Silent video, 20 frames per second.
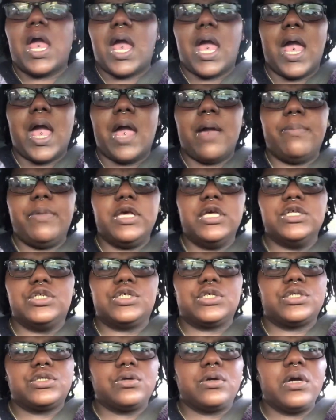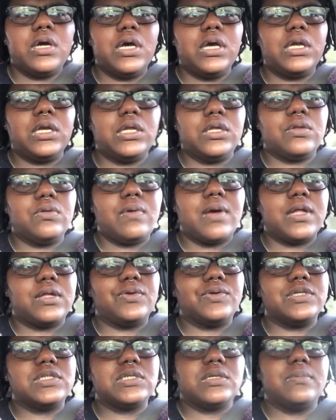I be struggling throughout
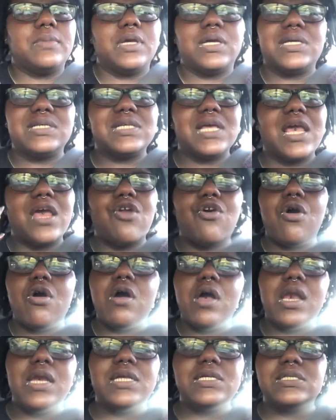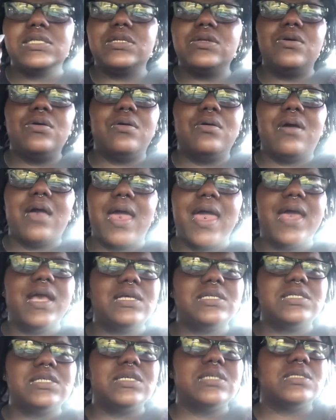the rest of the month because I got all this little
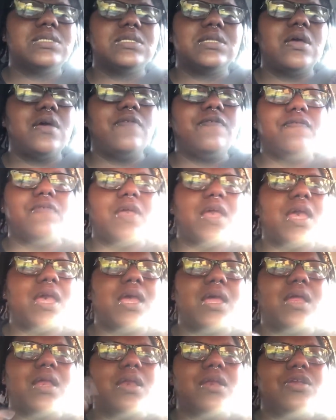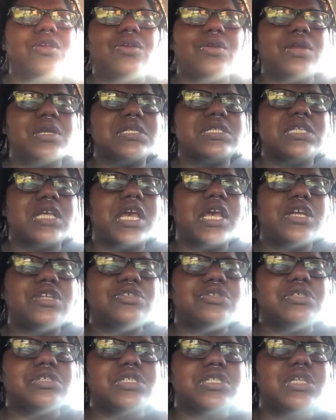excess stuff that, you know, this
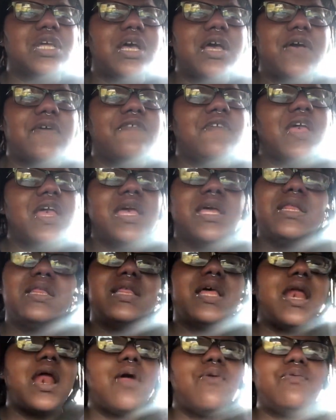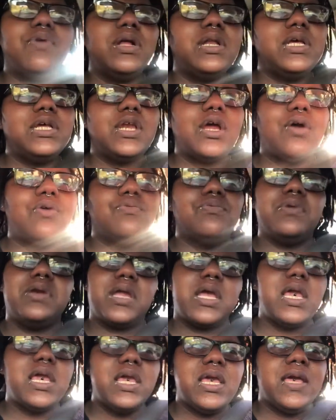extra stuff that I really don't
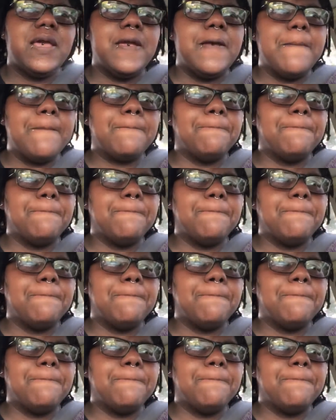need.